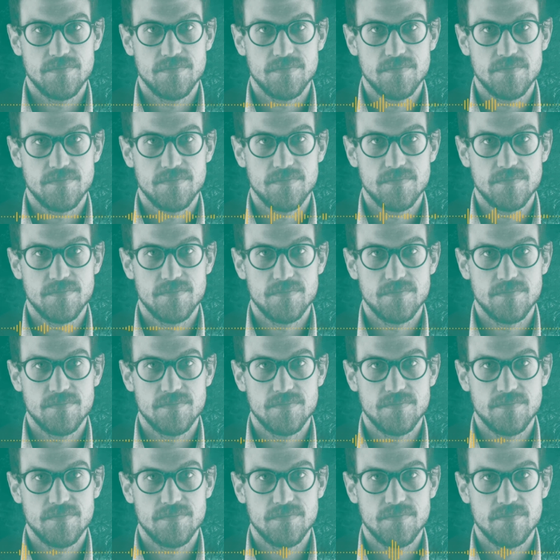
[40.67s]
So, Jonas,
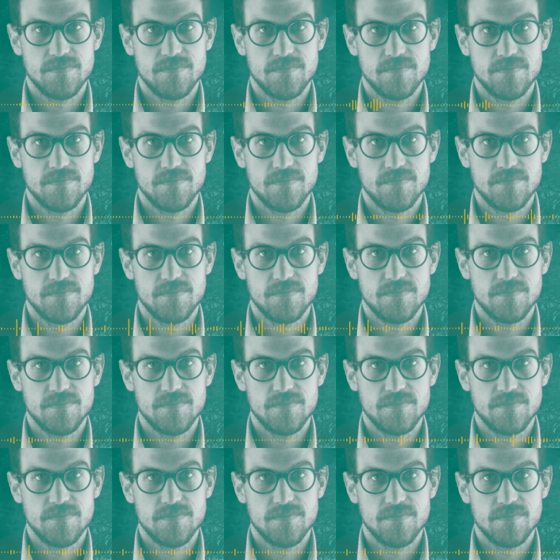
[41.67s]
you just returned
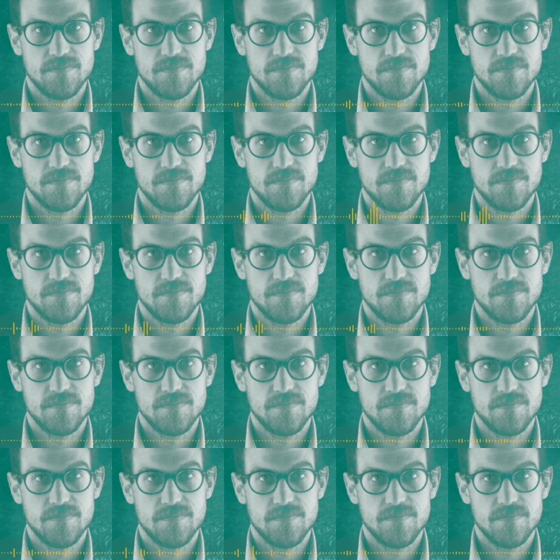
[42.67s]
from a few
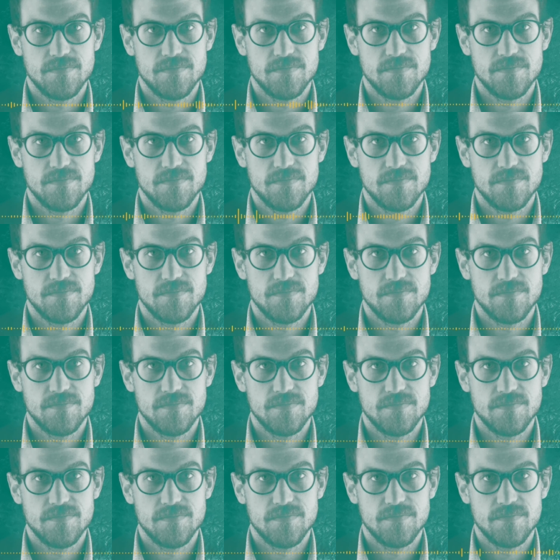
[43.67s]
weeks in Khartoum.
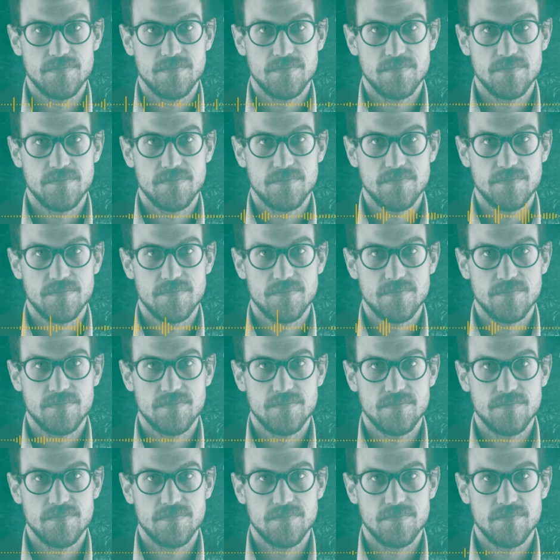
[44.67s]
I'm
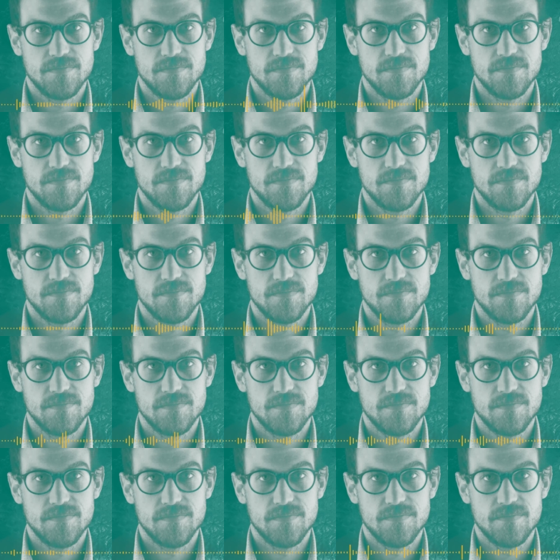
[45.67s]
wondering, what's the state
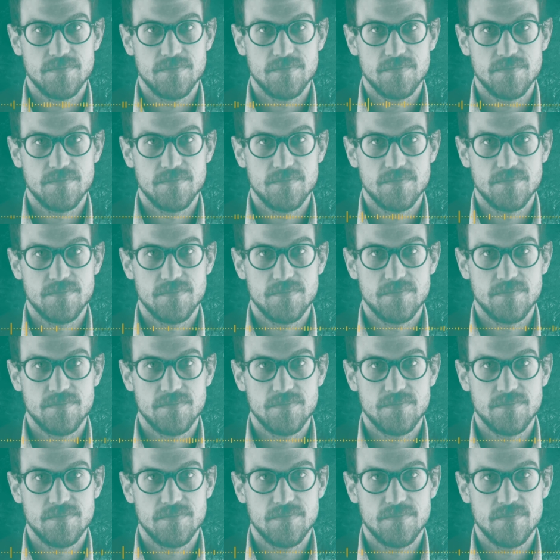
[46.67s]
of the transition
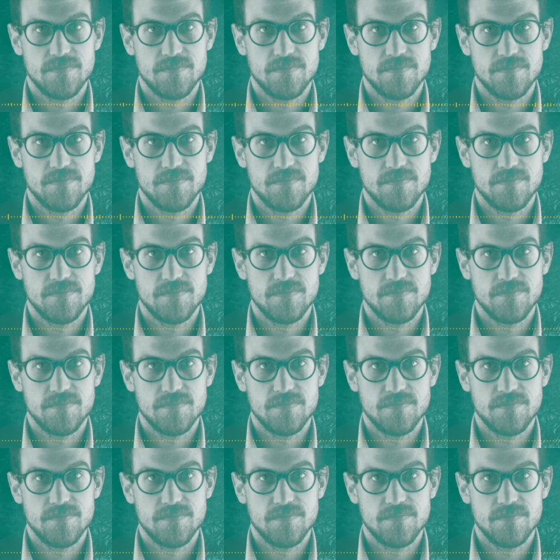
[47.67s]
now on the ground?